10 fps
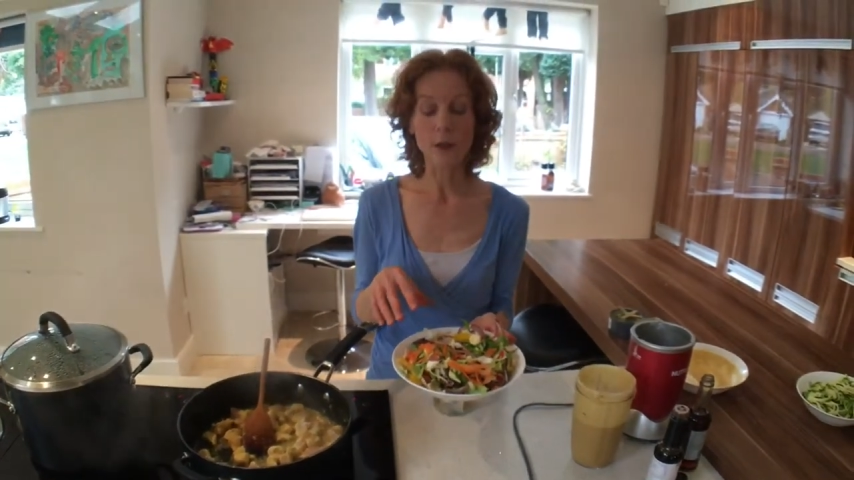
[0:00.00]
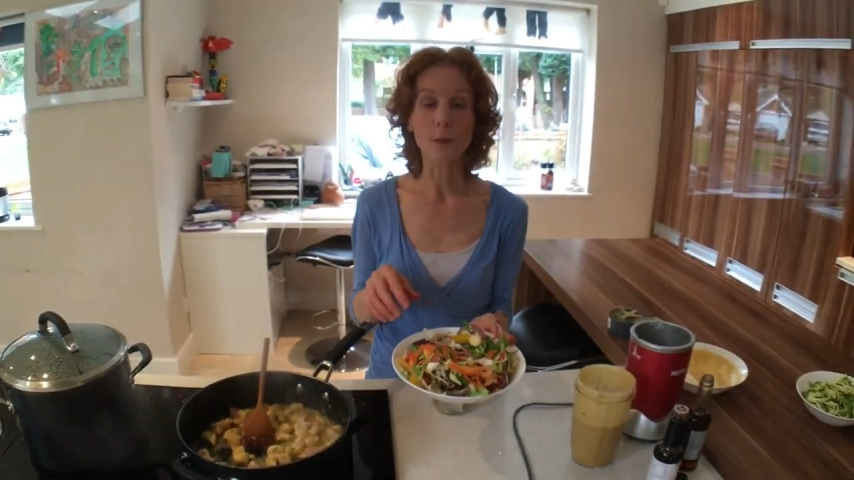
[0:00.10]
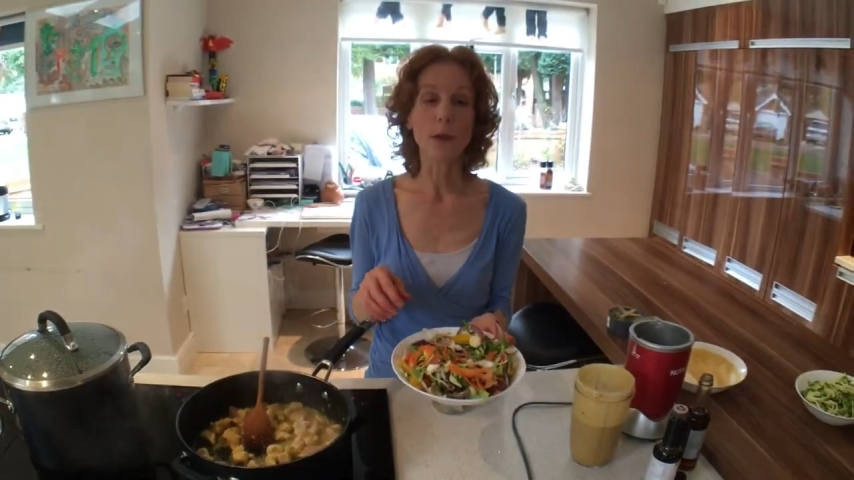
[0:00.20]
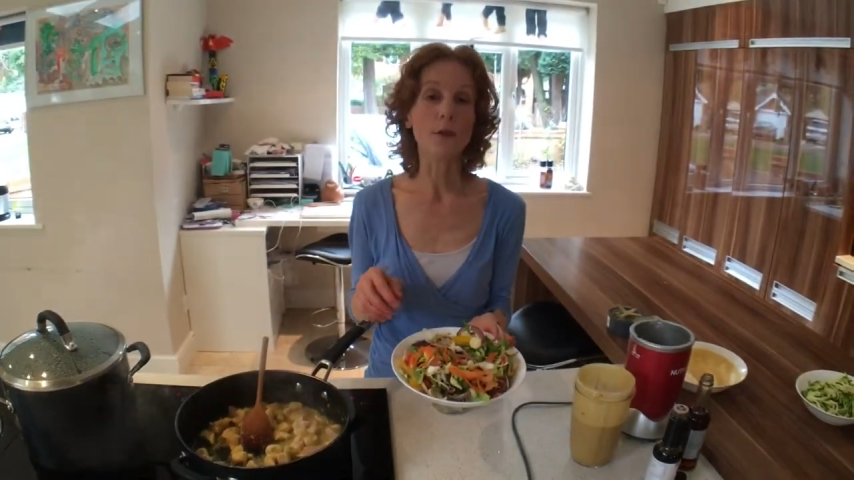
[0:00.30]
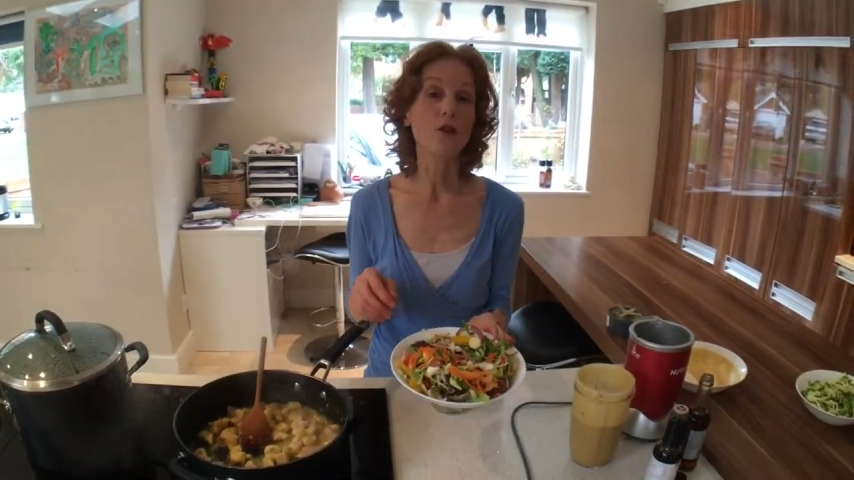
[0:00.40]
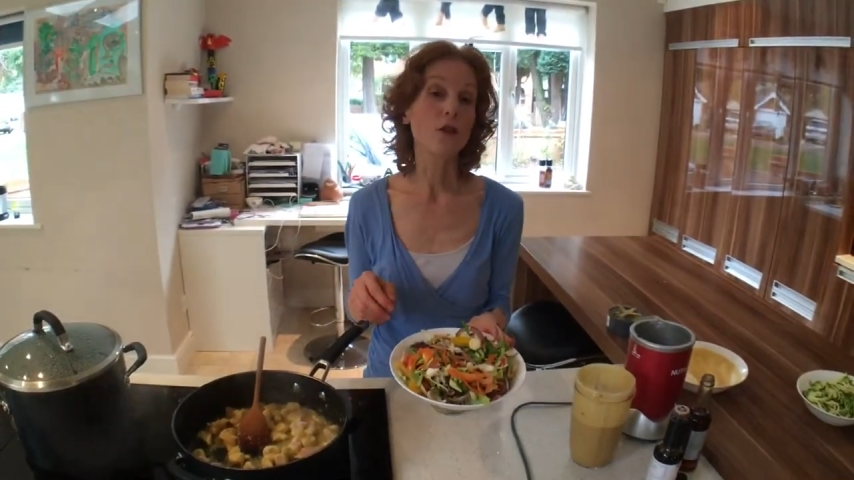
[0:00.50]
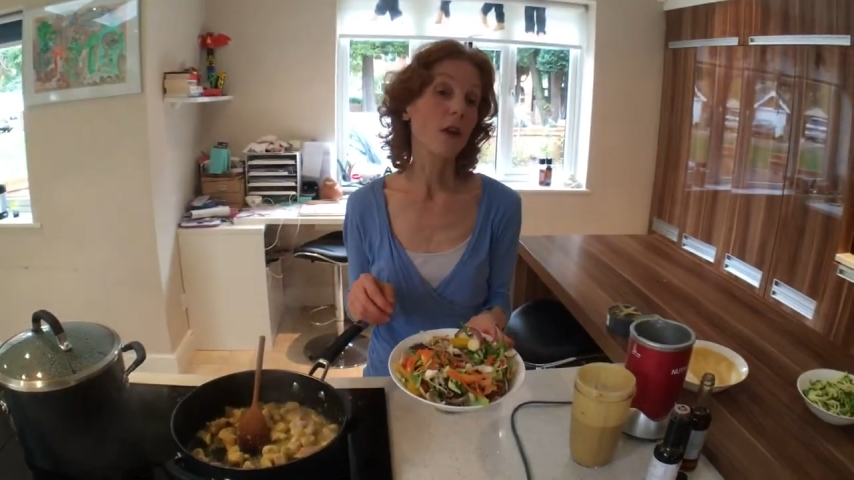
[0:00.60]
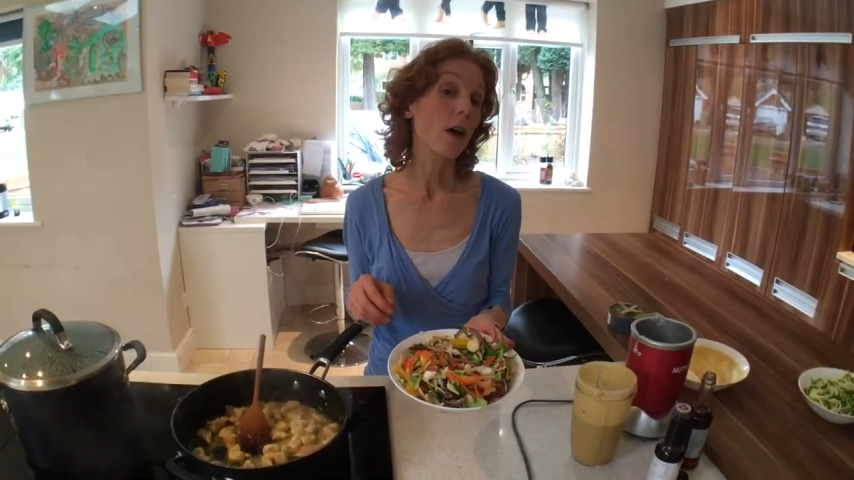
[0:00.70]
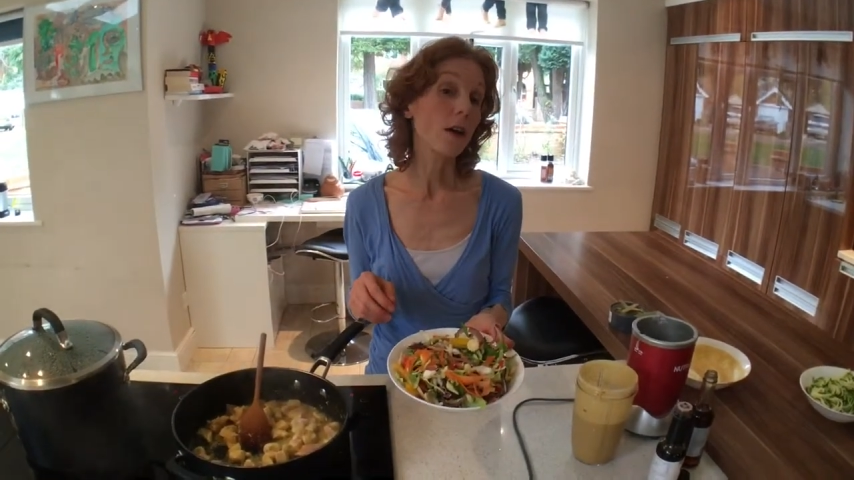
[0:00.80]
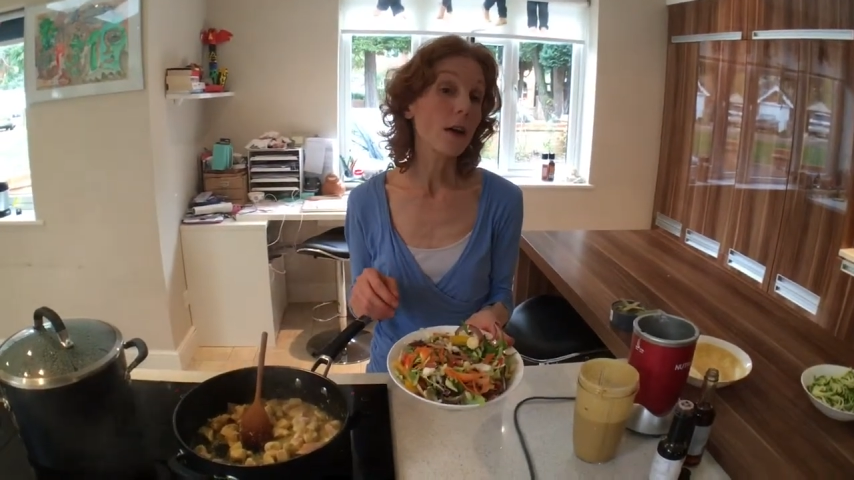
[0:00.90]
little bit of
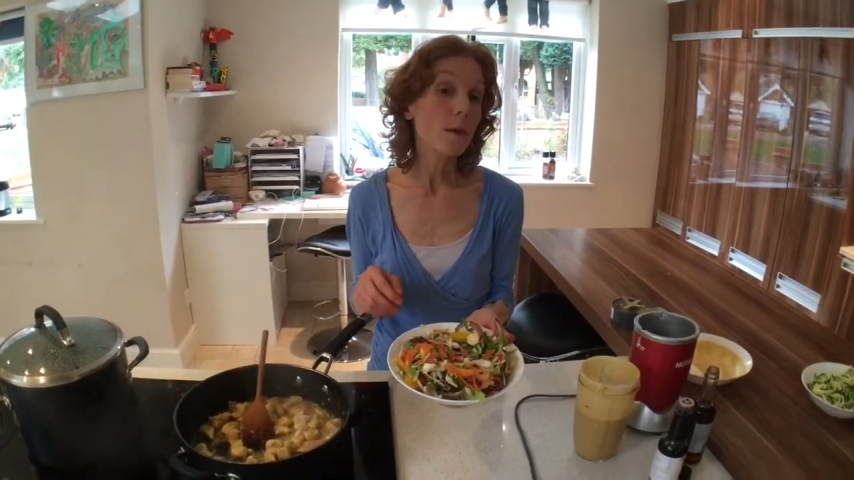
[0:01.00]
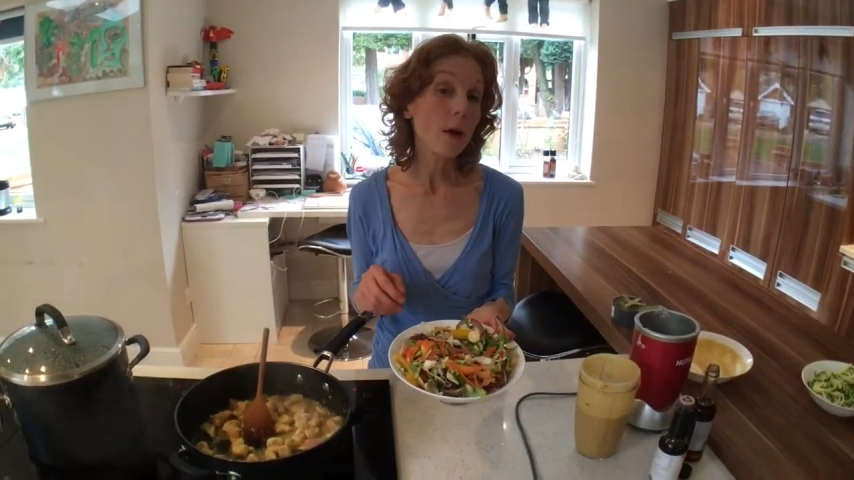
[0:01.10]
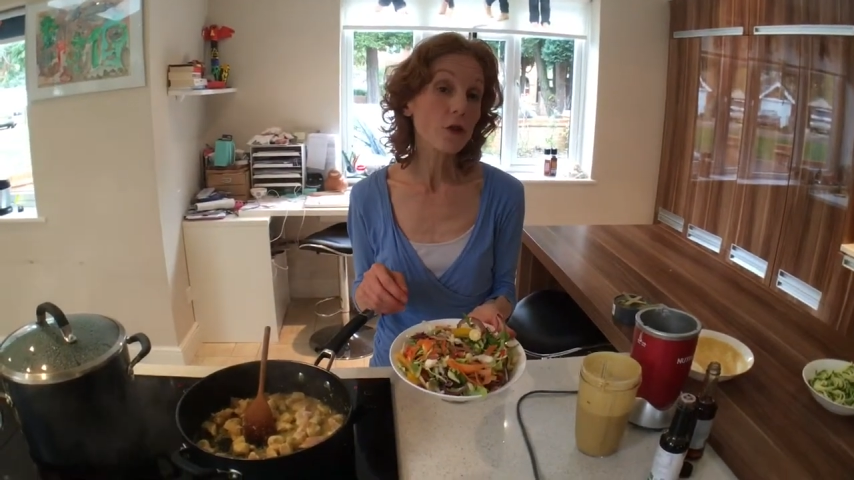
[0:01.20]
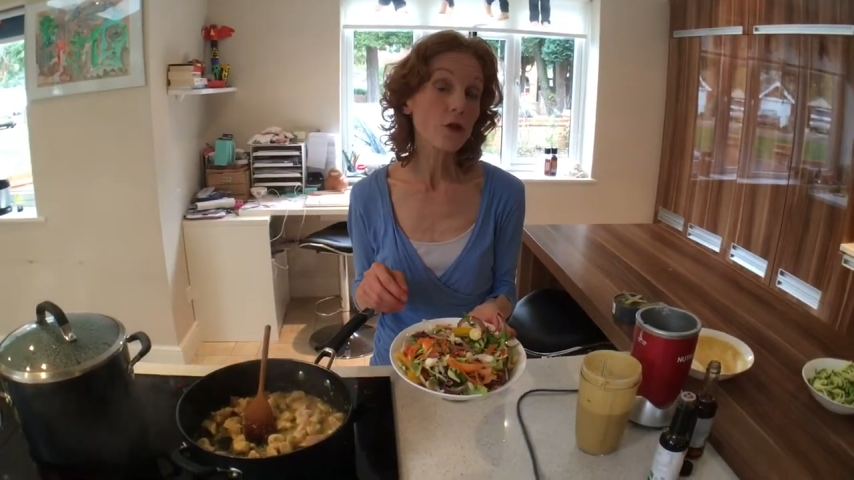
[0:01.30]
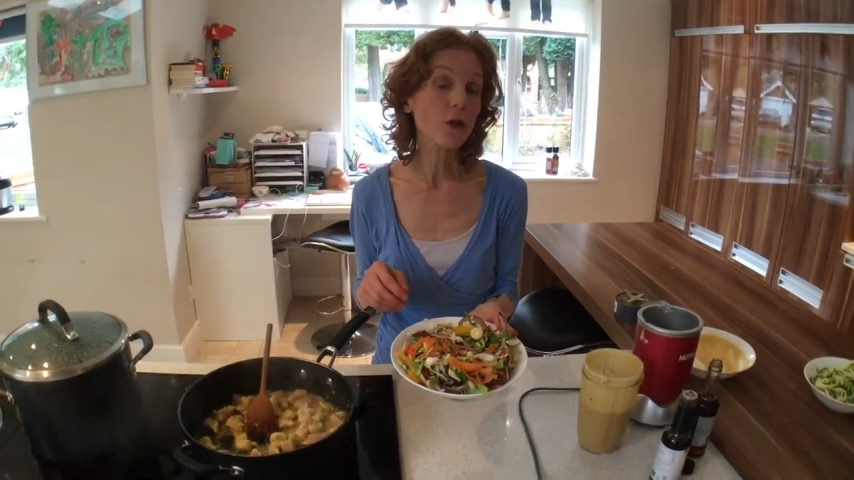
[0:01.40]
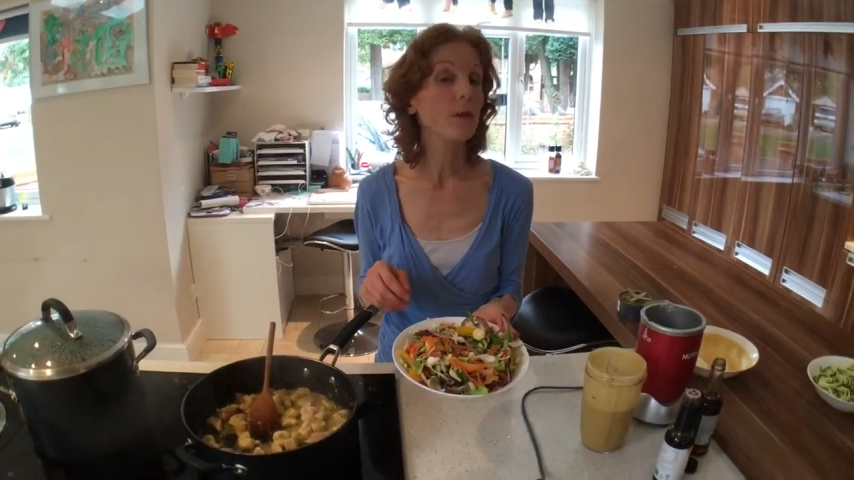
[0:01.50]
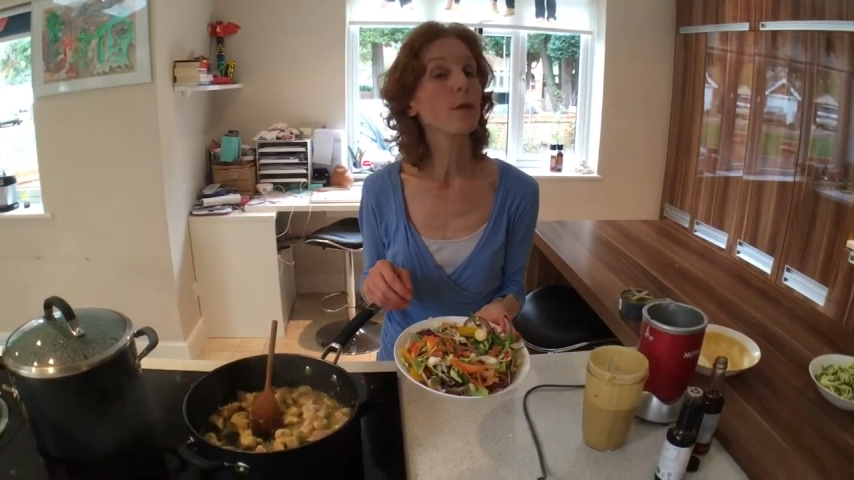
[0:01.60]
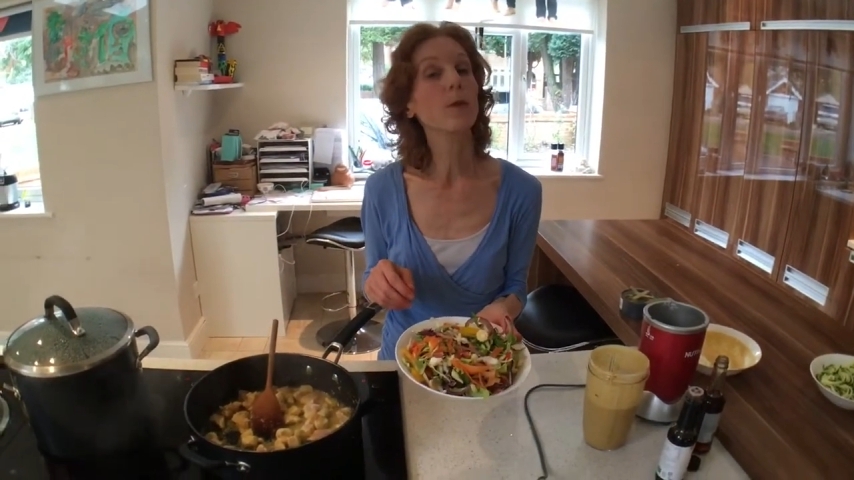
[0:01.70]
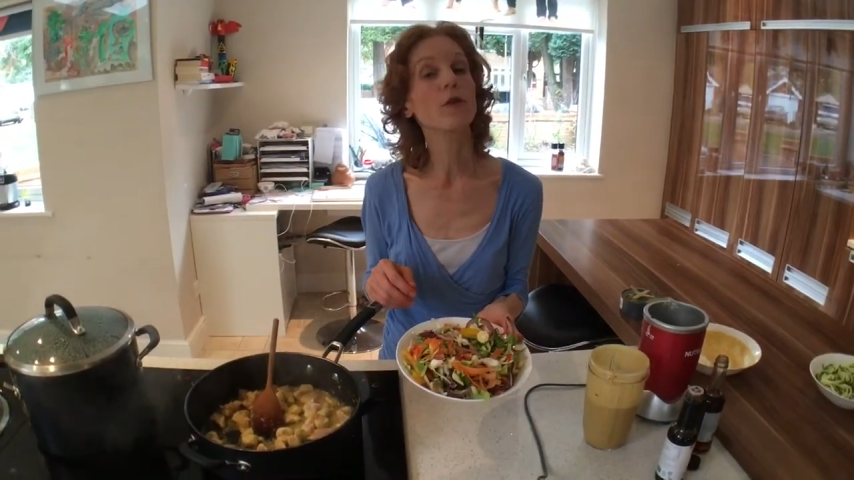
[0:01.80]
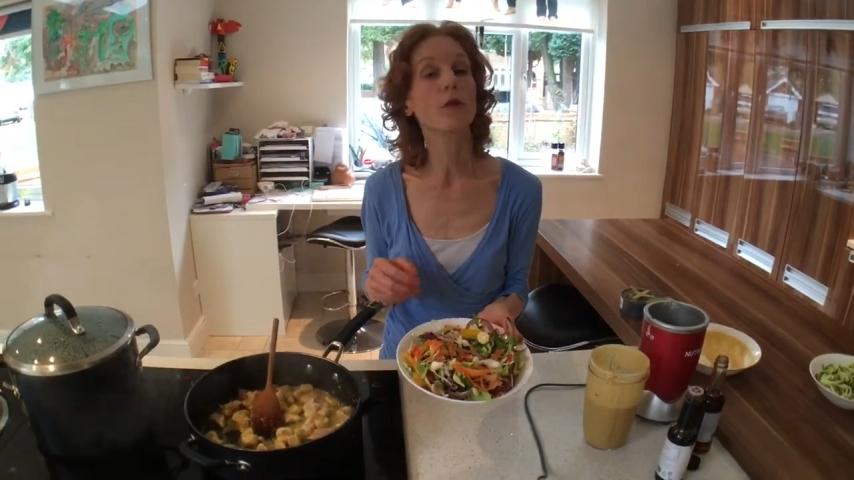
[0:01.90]
shiitake mushrooms, which